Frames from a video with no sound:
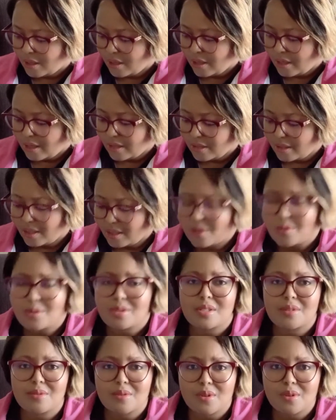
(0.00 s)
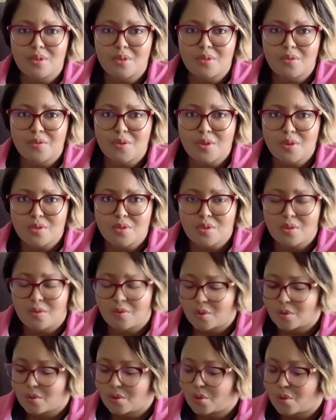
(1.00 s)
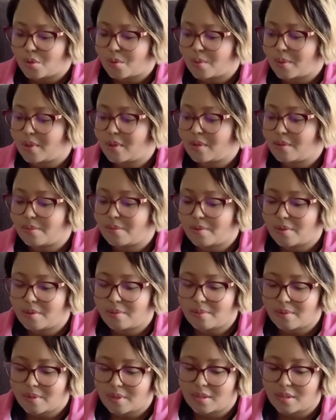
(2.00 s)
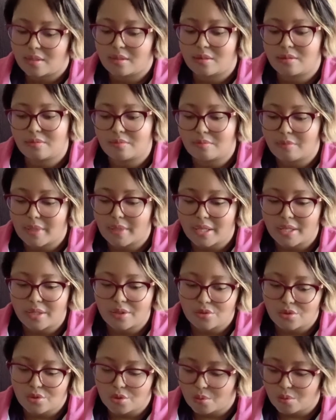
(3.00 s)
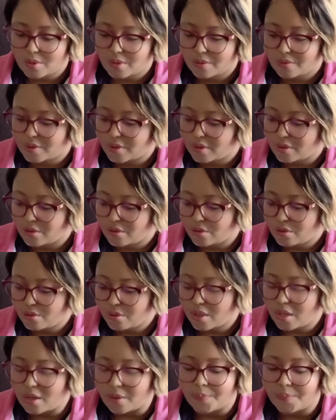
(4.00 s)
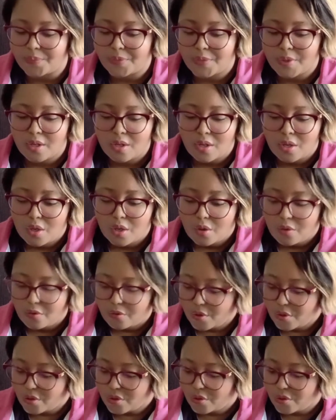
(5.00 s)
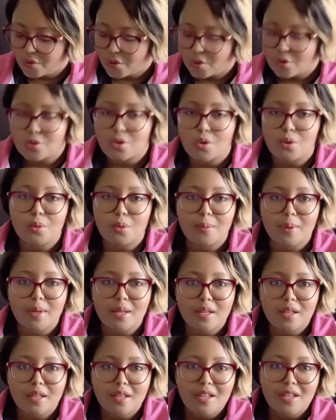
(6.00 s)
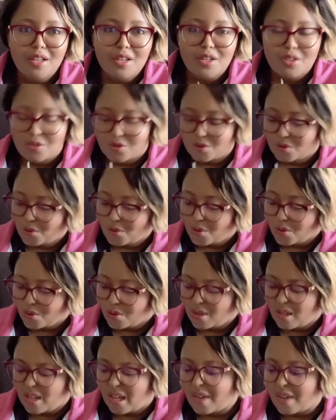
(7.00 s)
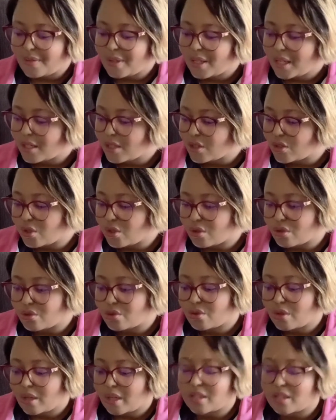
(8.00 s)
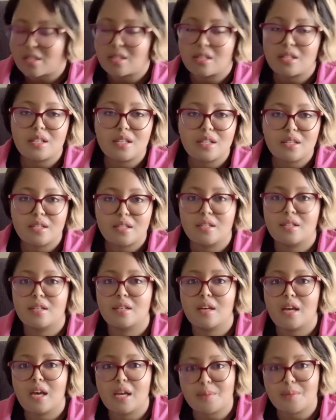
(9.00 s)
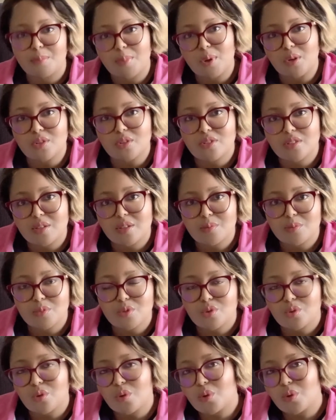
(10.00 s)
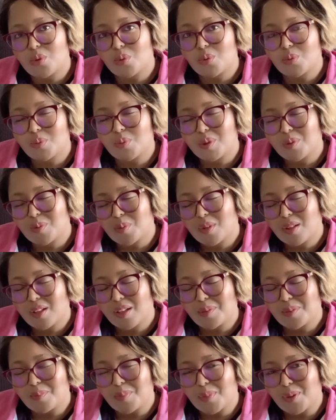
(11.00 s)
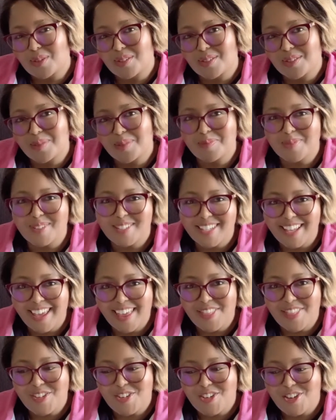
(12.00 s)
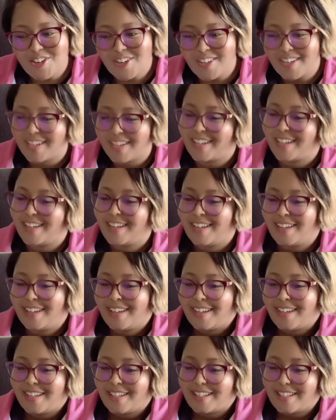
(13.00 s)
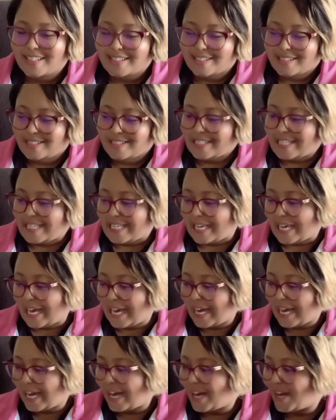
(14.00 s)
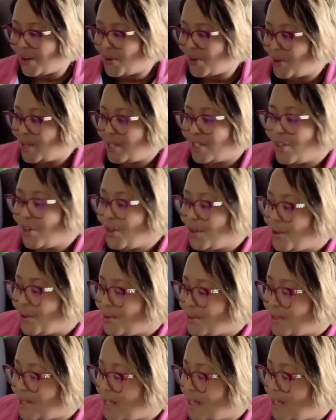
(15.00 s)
I think I received on the 1st of October. Probably my intro would have said so. Yeah, 1st of October. So I haven't had a chance to actually unbox them. So we will unbox them together. Let's see how it goes.